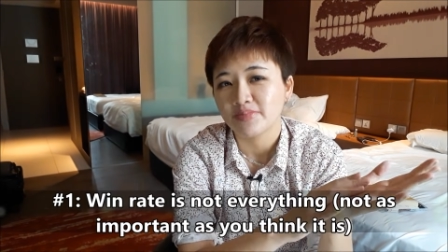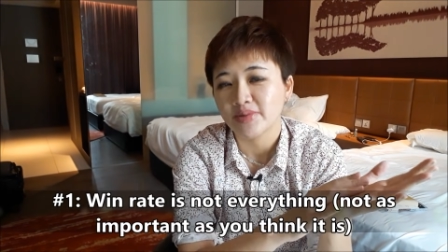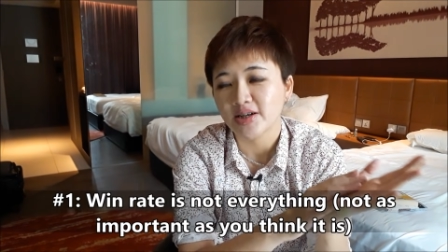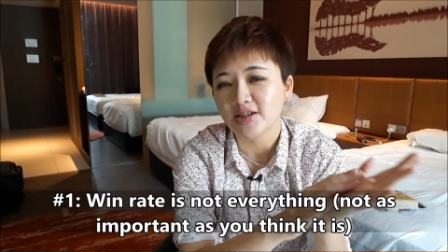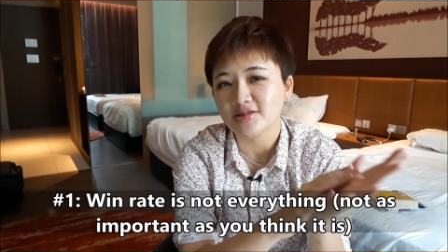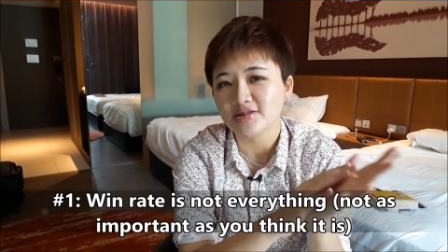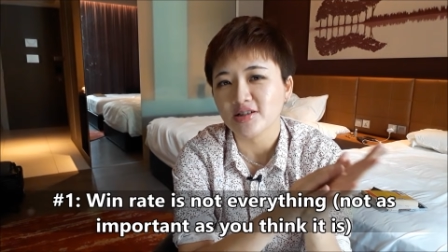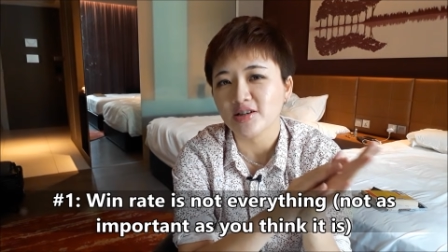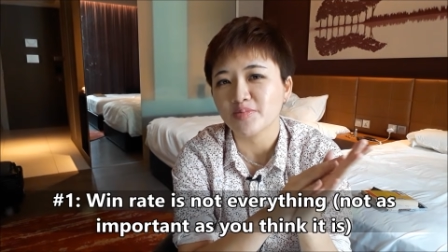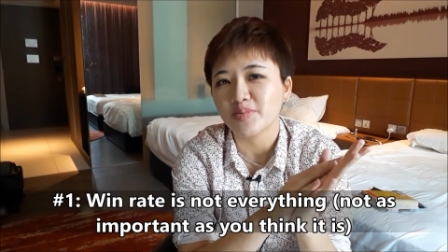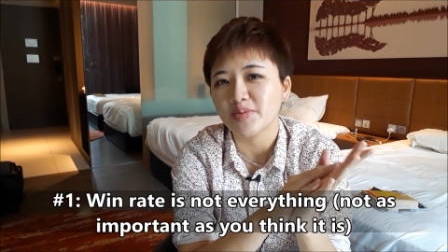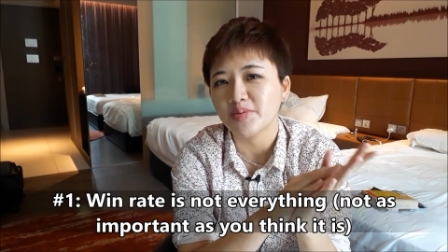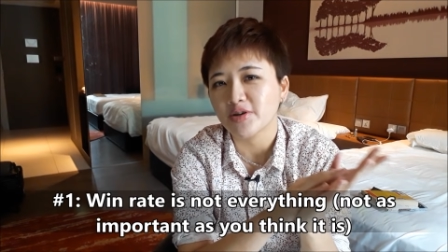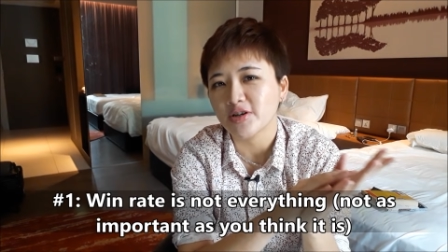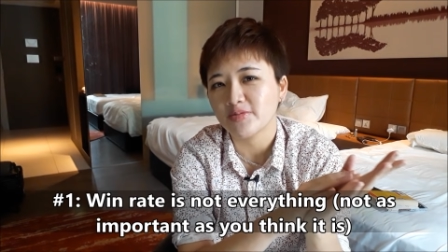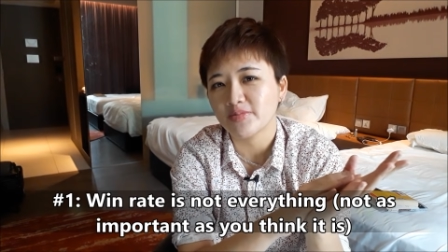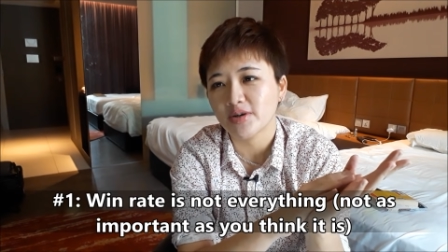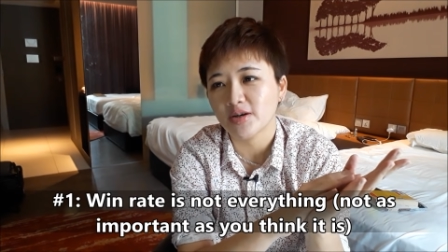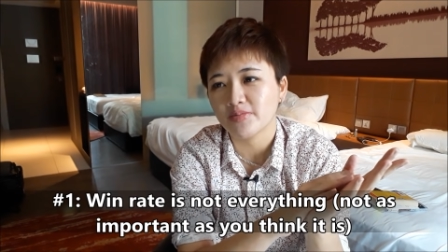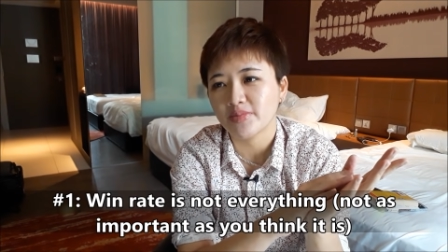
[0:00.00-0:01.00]
Because a lot of
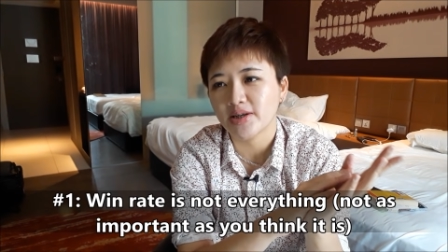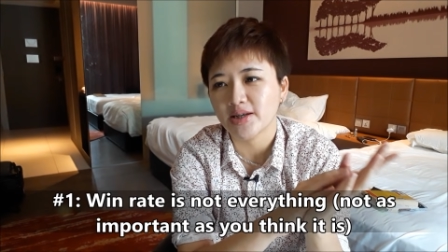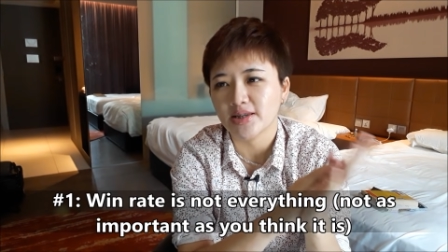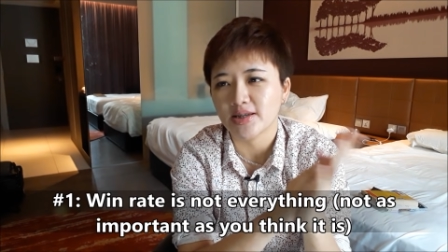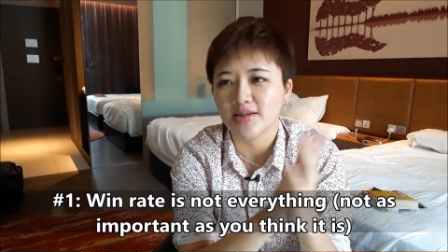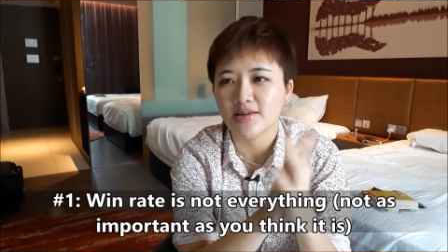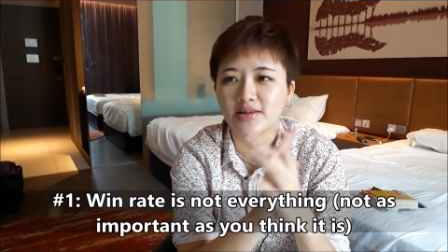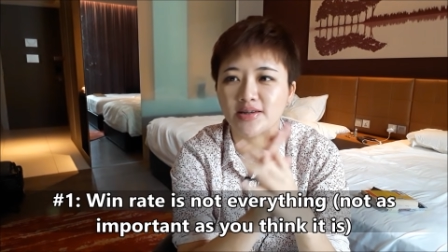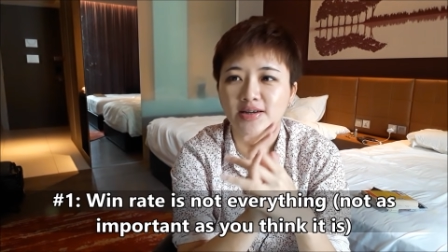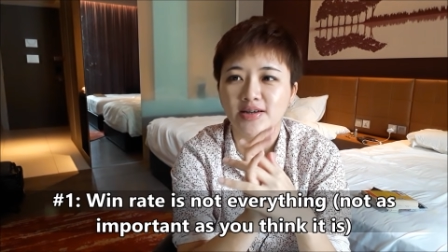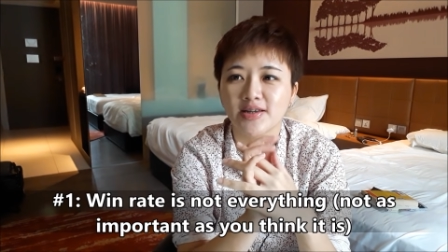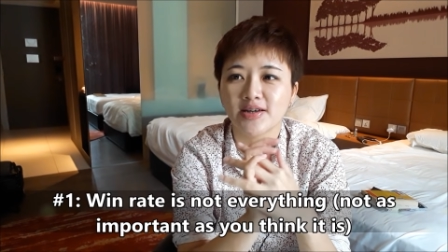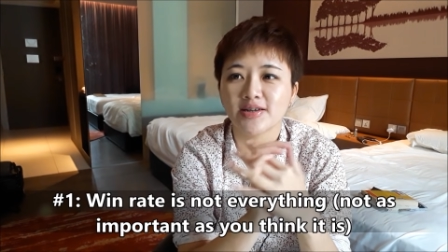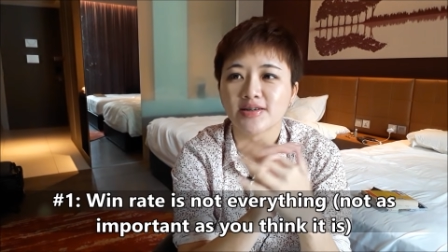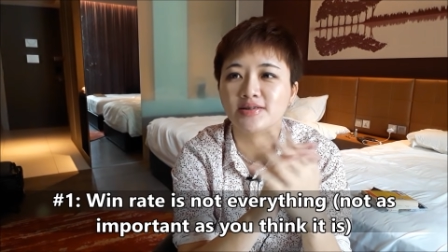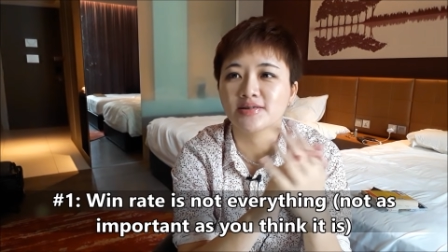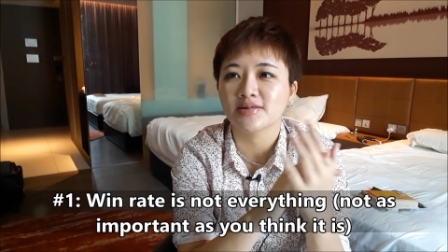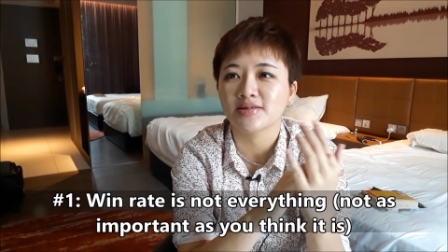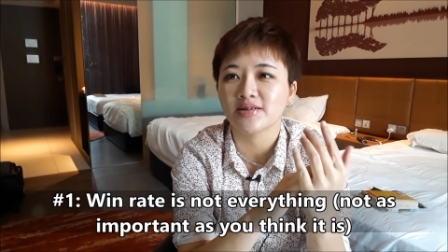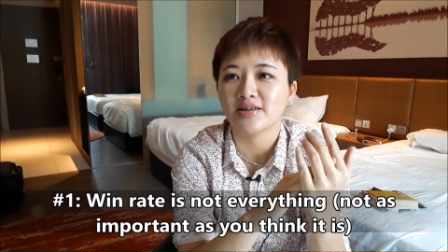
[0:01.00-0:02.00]
people email me and then they're
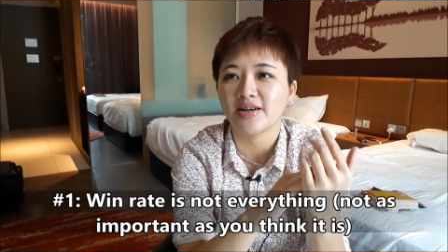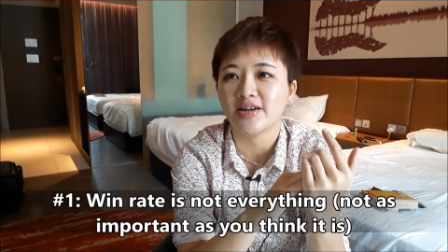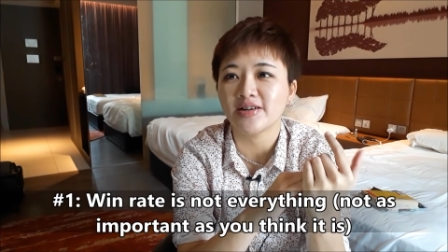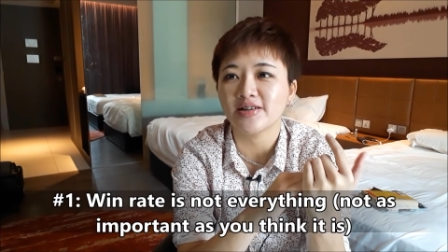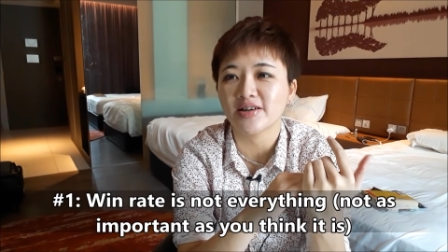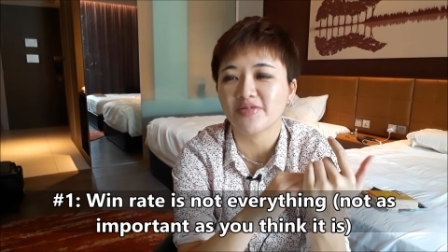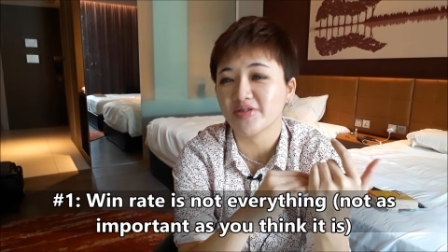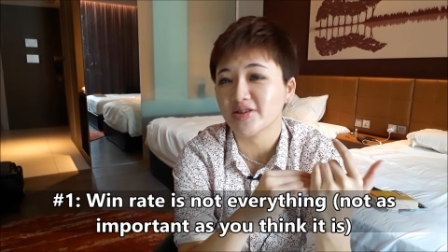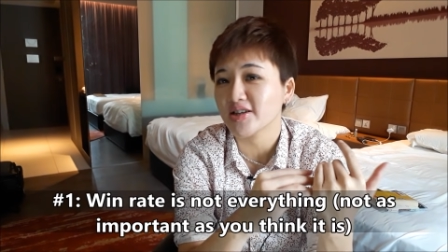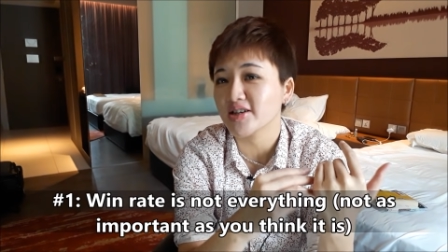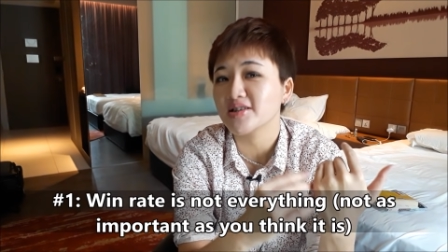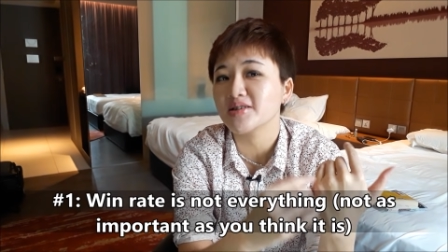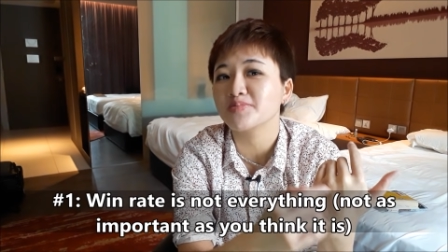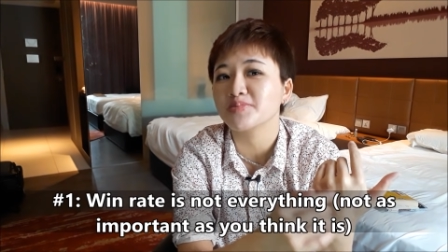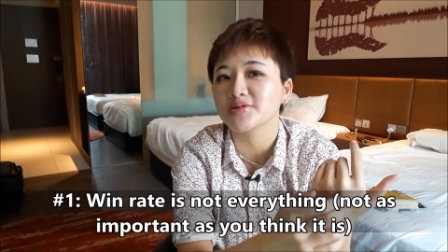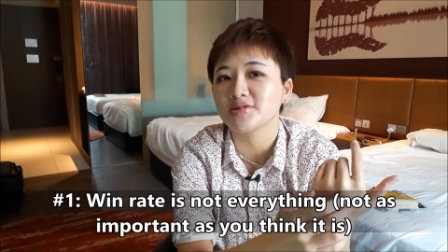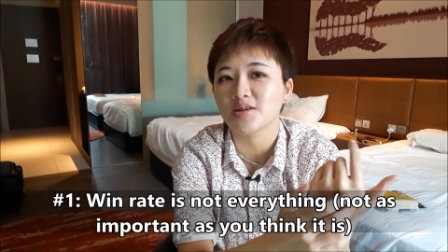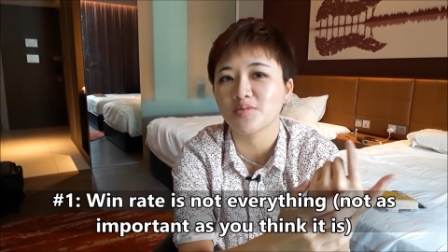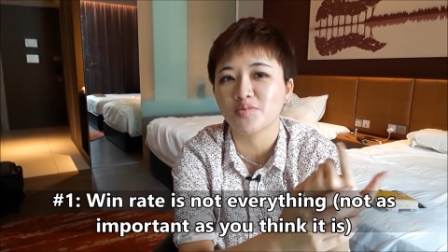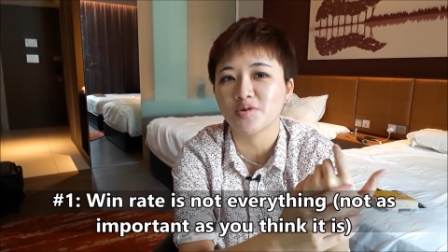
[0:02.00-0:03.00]
like, Karen, I have a
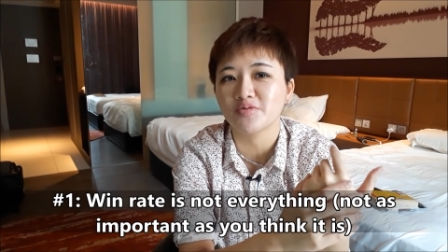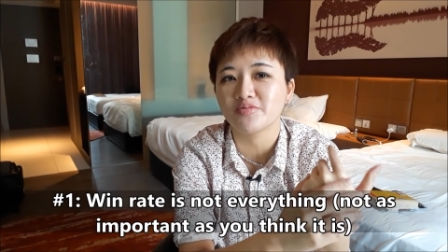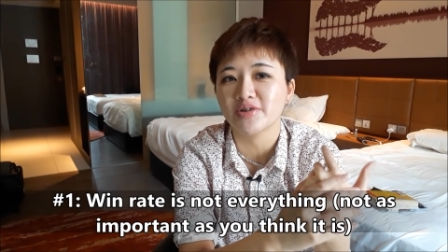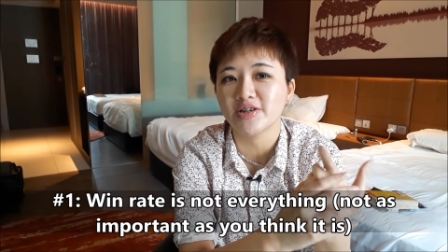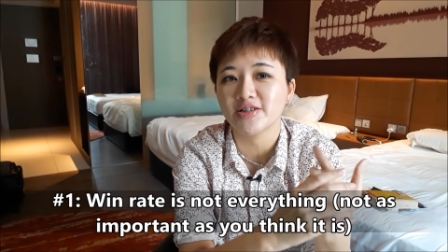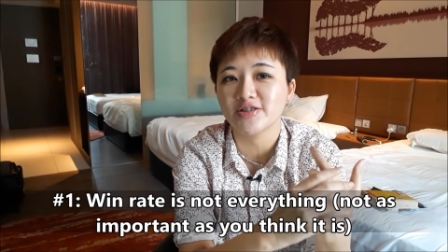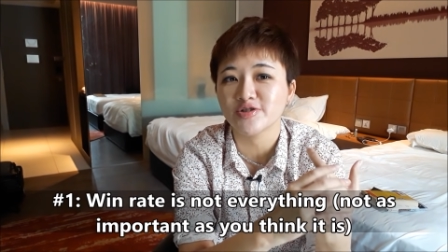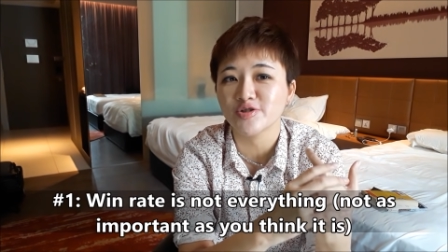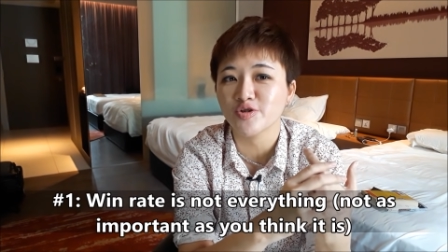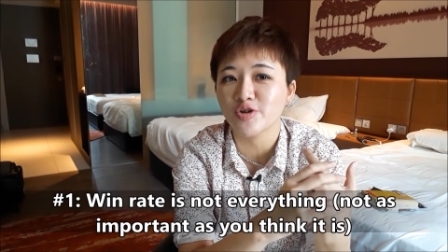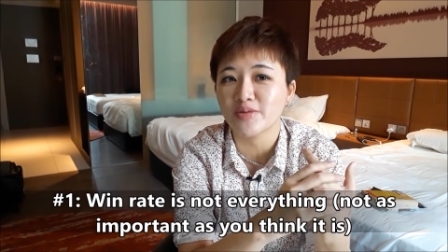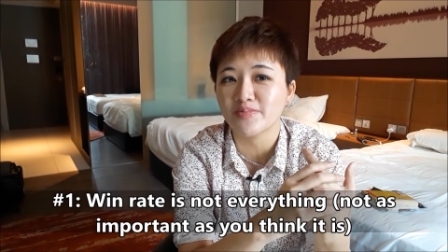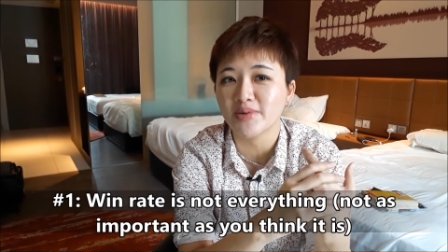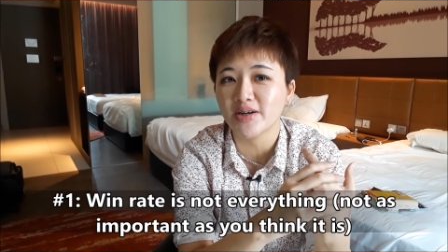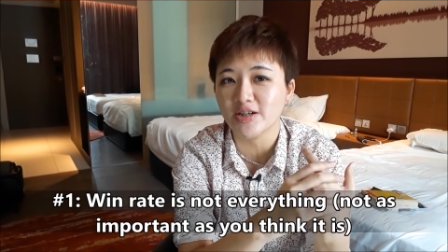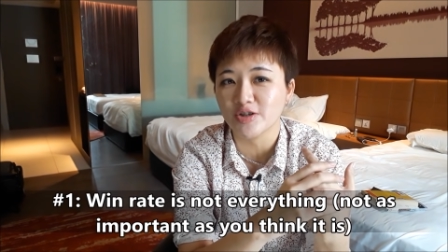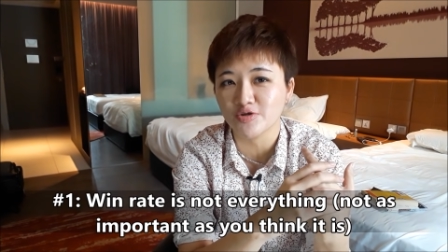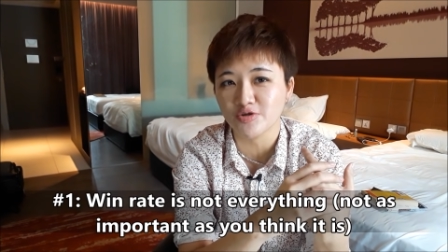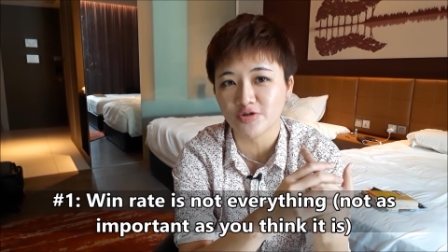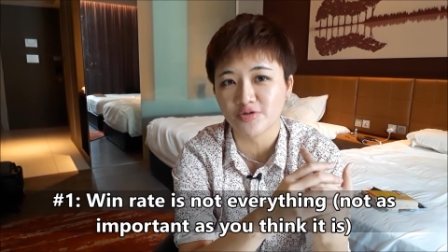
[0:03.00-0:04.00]
90% win rate, so
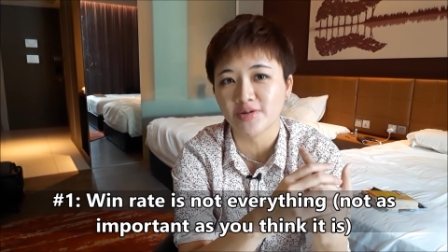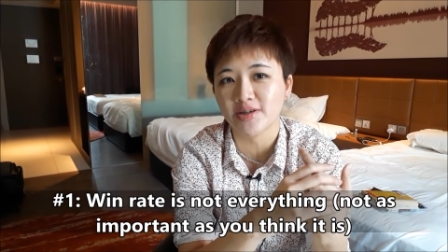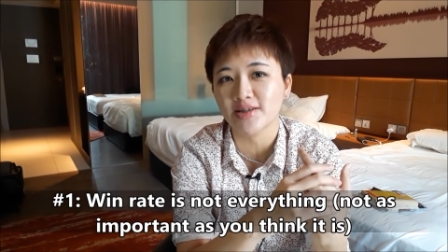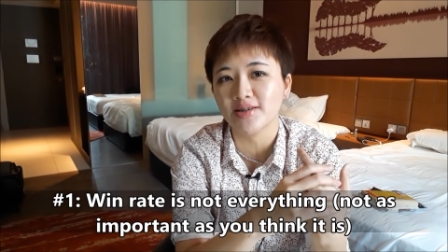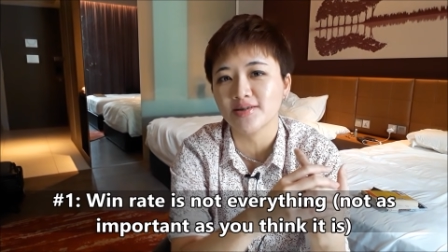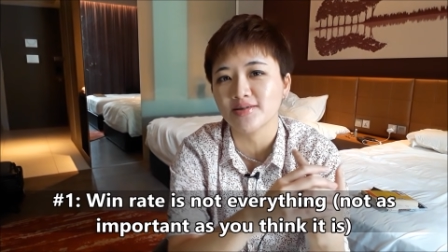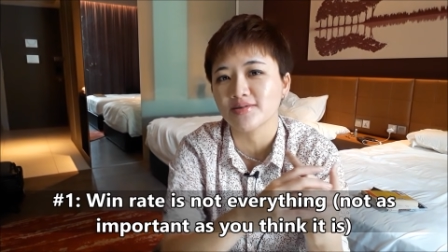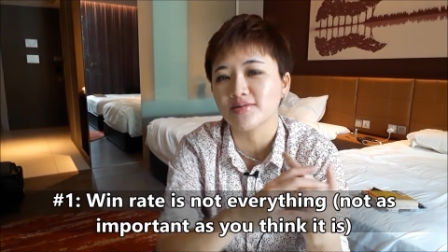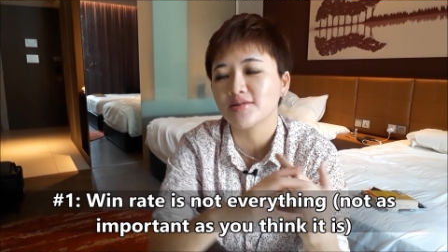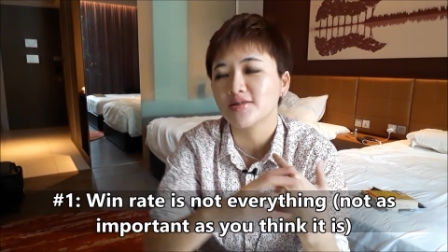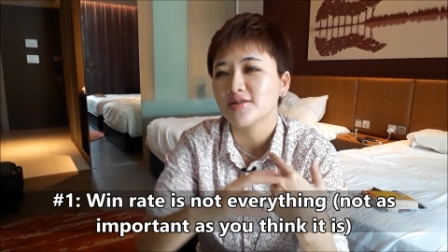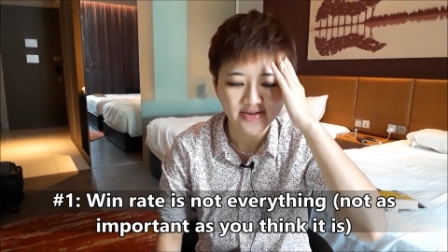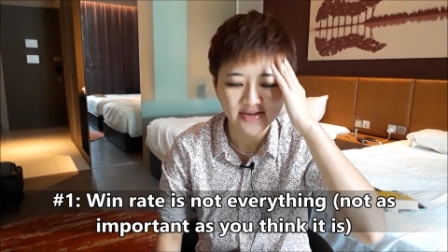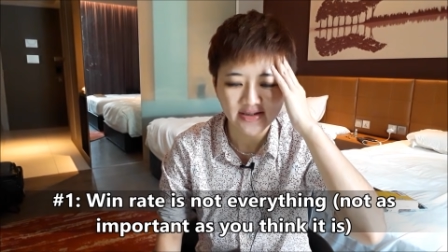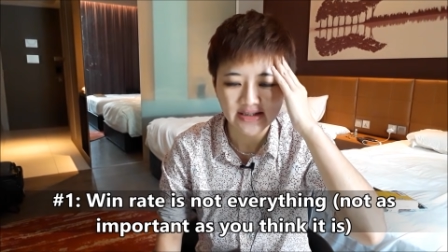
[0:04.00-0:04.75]
am I a good trader?